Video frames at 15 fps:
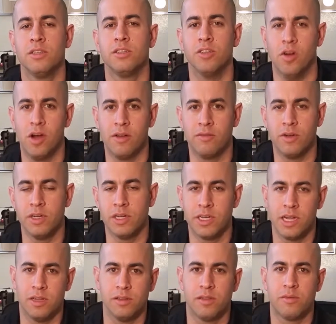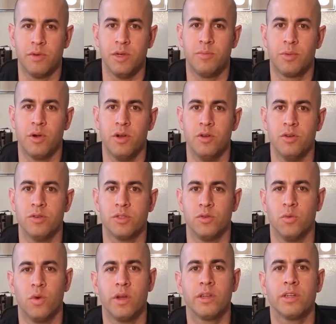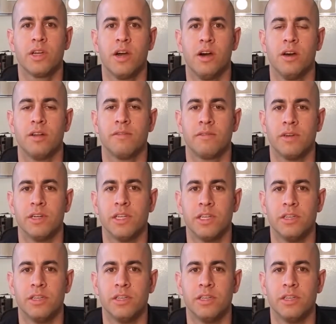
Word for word: So I've written down three pros and one con for